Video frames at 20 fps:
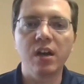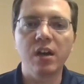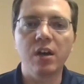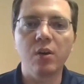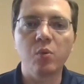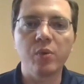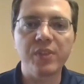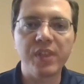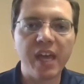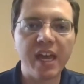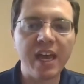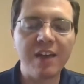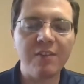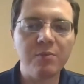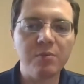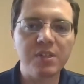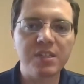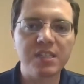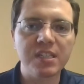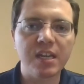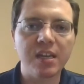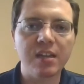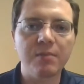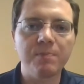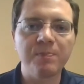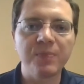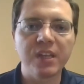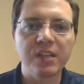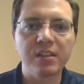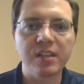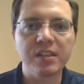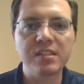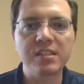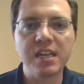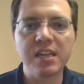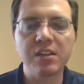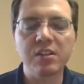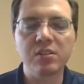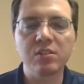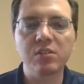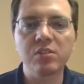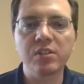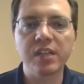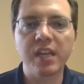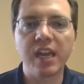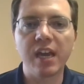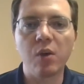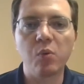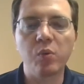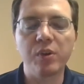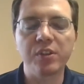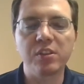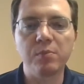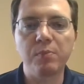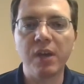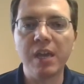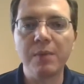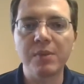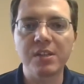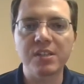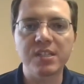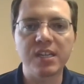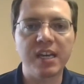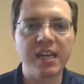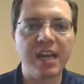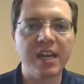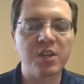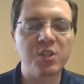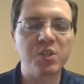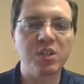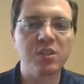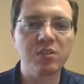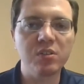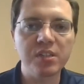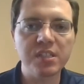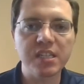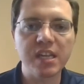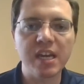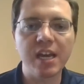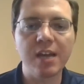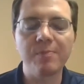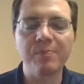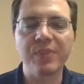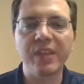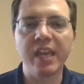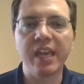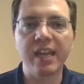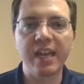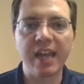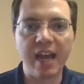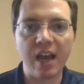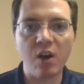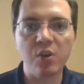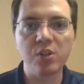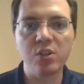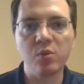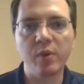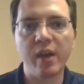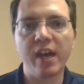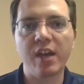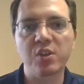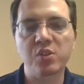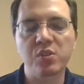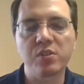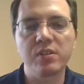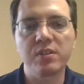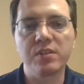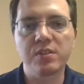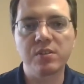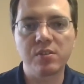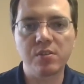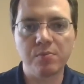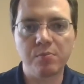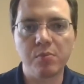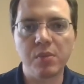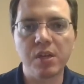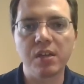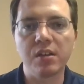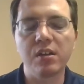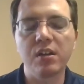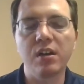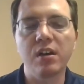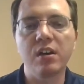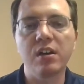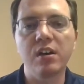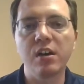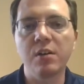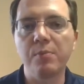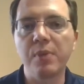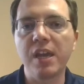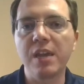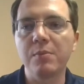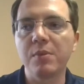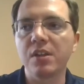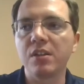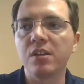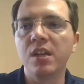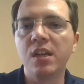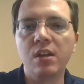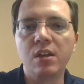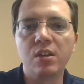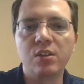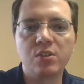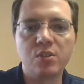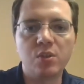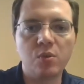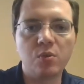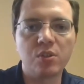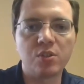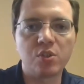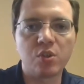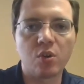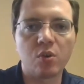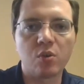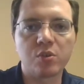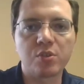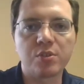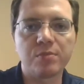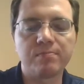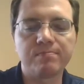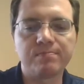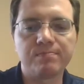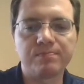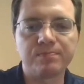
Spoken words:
with that having been said, let's take a look at what the payment site actually looks at and how do you actually submit a payment to the church.